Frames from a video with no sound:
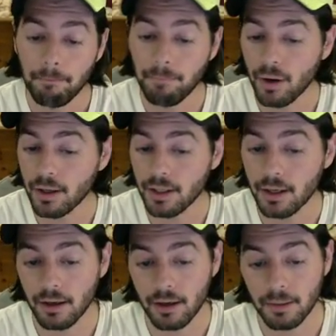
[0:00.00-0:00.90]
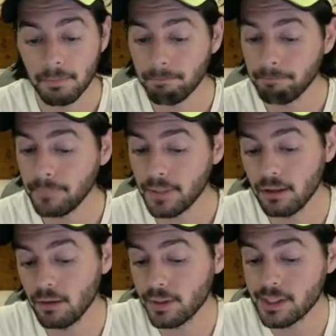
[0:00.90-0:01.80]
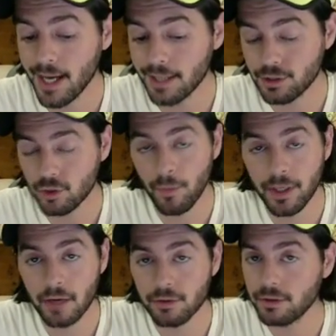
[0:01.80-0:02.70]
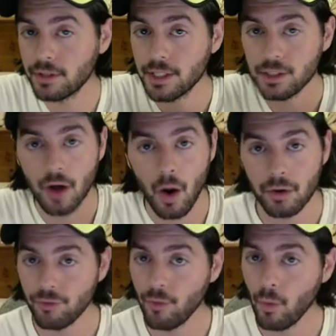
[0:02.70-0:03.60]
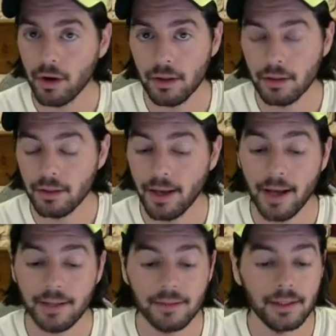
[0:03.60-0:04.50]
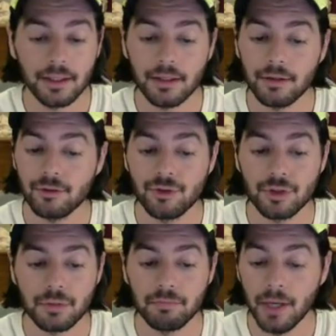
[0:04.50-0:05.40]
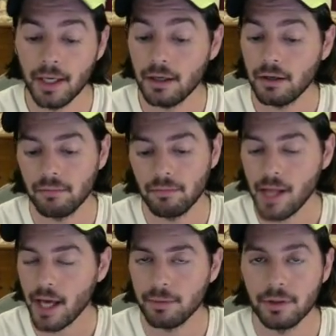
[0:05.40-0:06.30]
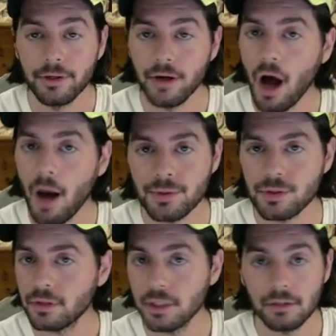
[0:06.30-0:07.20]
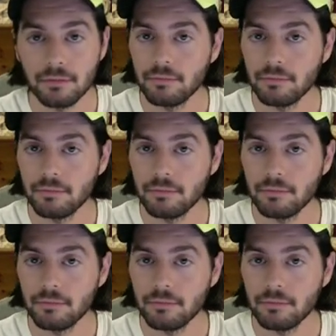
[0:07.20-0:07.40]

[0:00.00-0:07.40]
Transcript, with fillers: But um, you know, it's got so many other things going for it that I think just make Black Madeira obsolete.